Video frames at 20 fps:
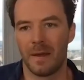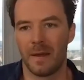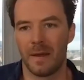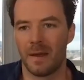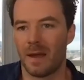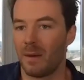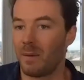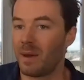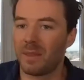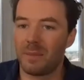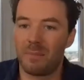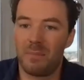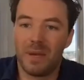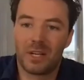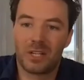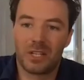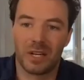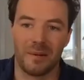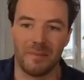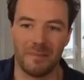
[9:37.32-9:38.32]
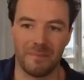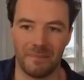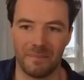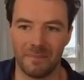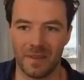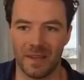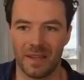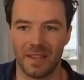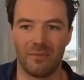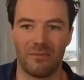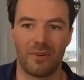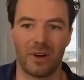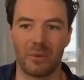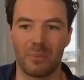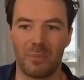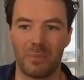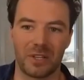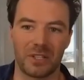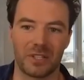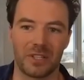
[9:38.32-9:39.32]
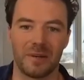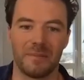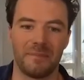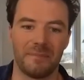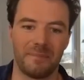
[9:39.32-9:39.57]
the picture and the final picture.